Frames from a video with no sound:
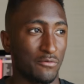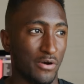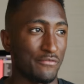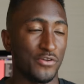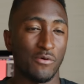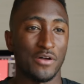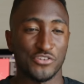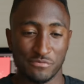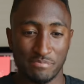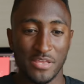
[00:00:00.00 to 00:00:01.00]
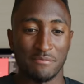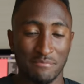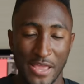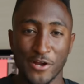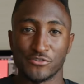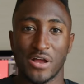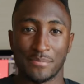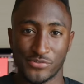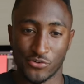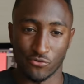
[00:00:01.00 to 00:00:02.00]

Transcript: whatever you want, just beam airdrops